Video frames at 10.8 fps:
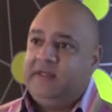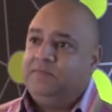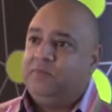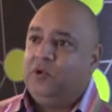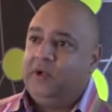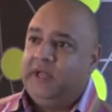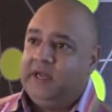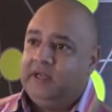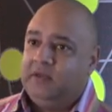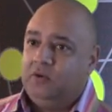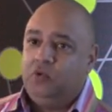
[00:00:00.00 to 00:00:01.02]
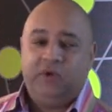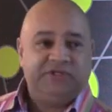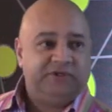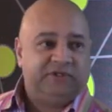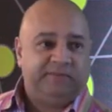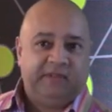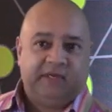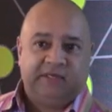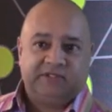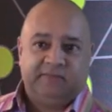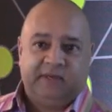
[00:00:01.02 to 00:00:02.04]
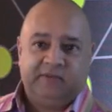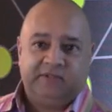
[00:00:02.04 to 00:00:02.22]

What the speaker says: employer always used to be the customer.